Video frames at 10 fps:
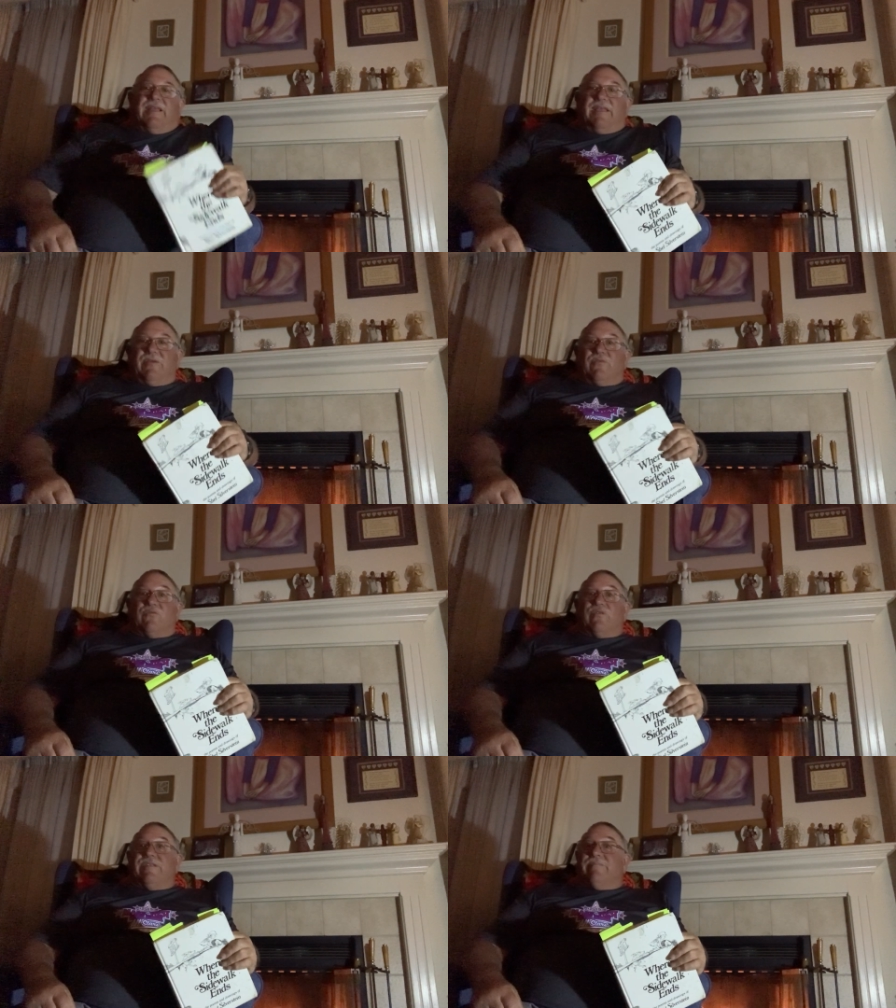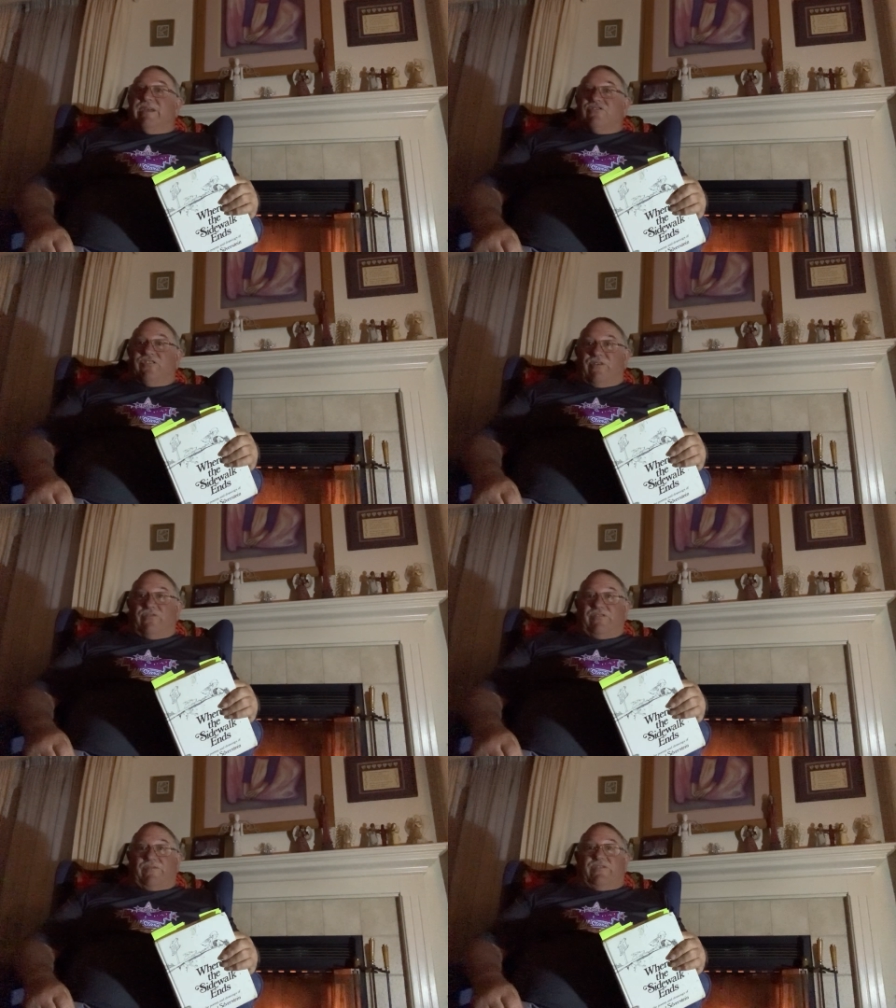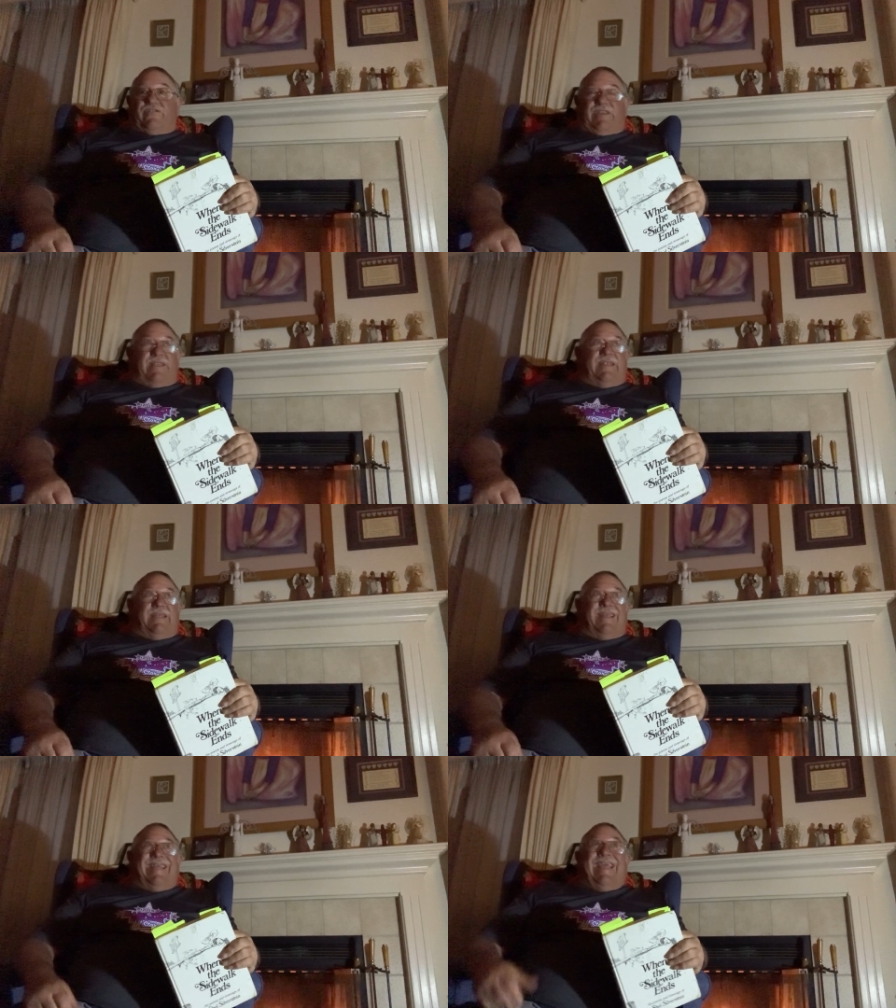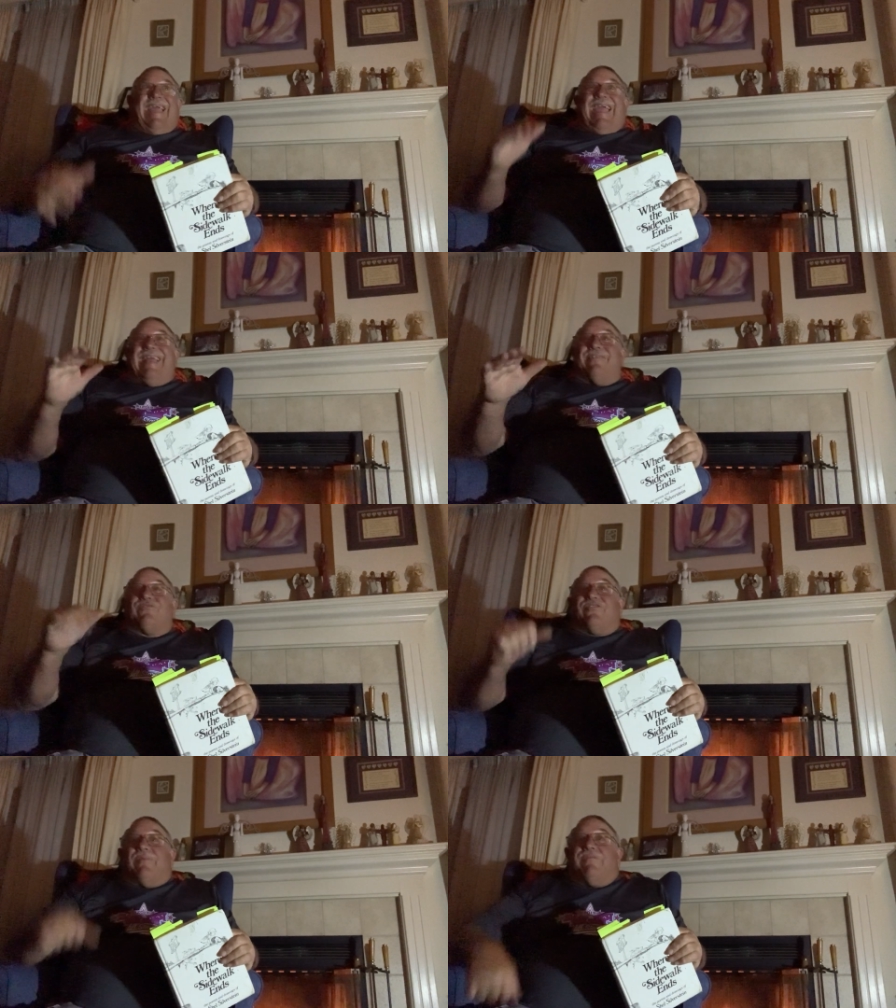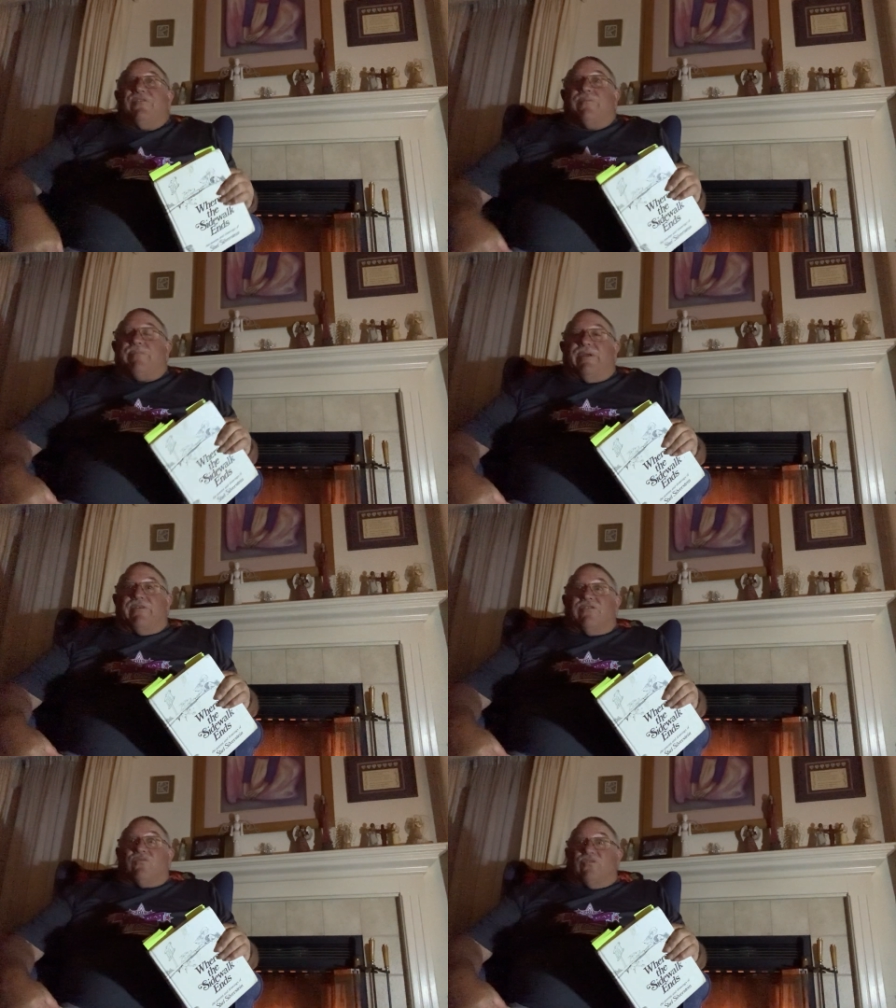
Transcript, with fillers: It was written by Shel Silverstein. And if some of your parents